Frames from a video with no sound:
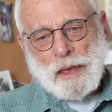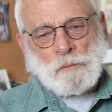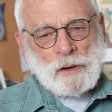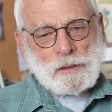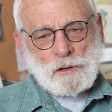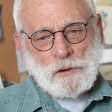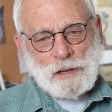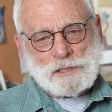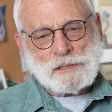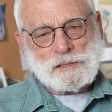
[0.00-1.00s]
And one of the
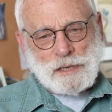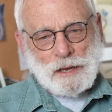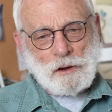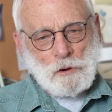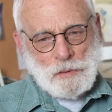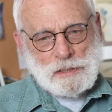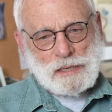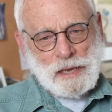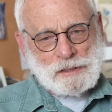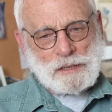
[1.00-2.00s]
questions I
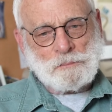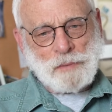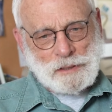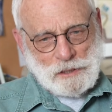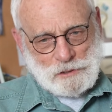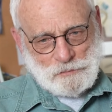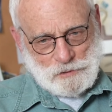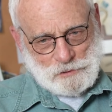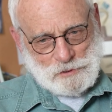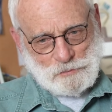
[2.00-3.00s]
always ended my
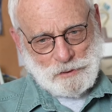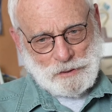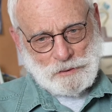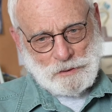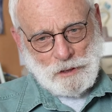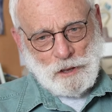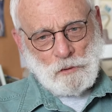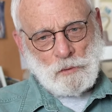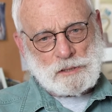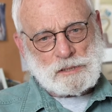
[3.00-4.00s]
interviews with
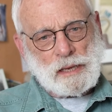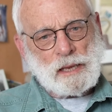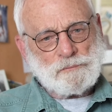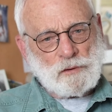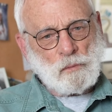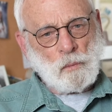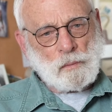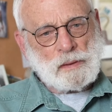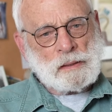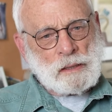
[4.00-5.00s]
was if it
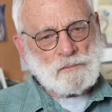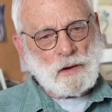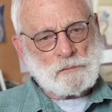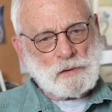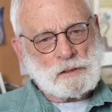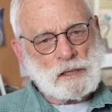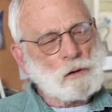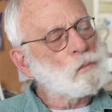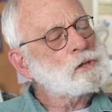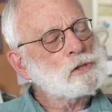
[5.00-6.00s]
didn't involve
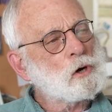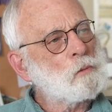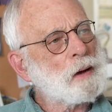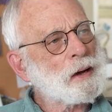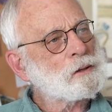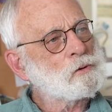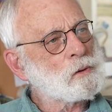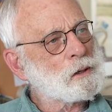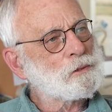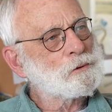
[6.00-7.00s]
hunting, would you go back
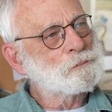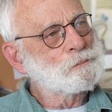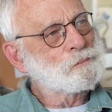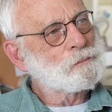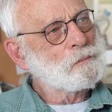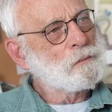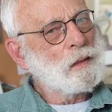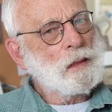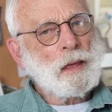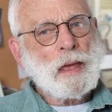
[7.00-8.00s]
north?
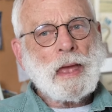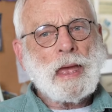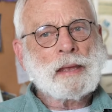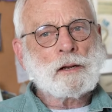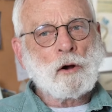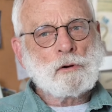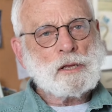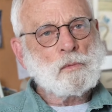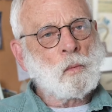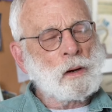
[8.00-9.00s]
And
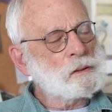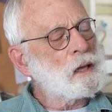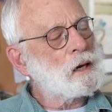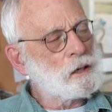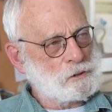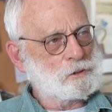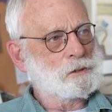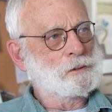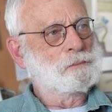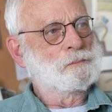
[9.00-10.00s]
only one
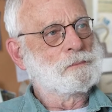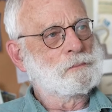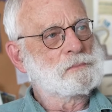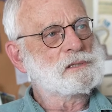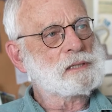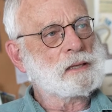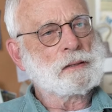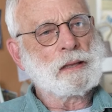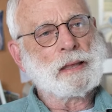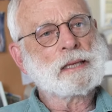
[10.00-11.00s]
hunter
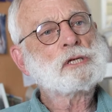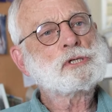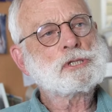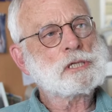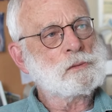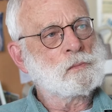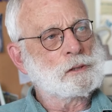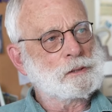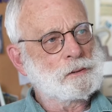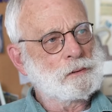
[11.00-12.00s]
said that she
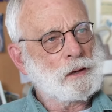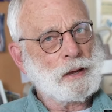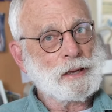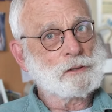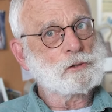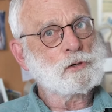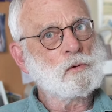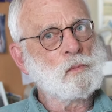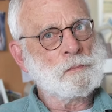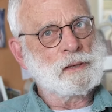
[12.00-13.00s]
would. I had
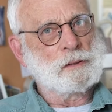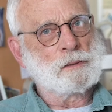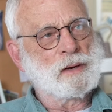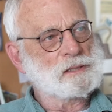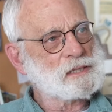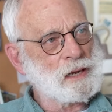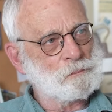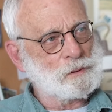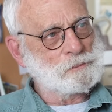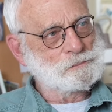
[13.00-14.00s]
two women in my
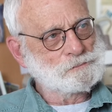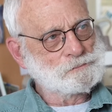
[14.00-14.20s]
sample.